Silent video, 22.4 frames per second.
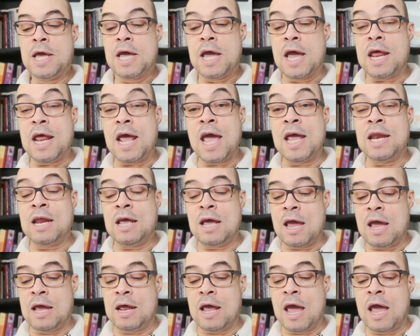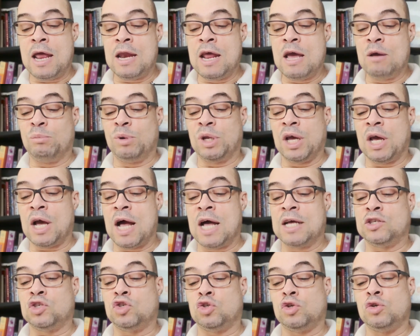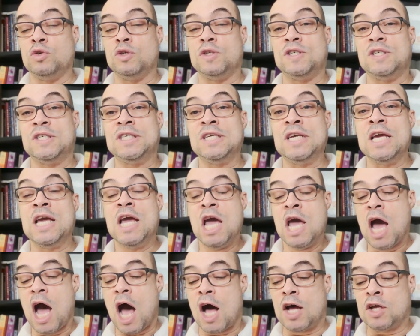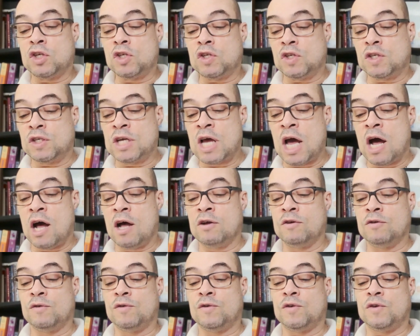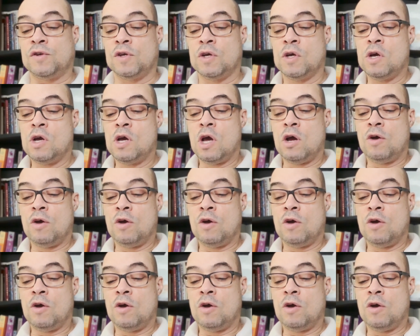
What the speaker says: enabling us to see ourselves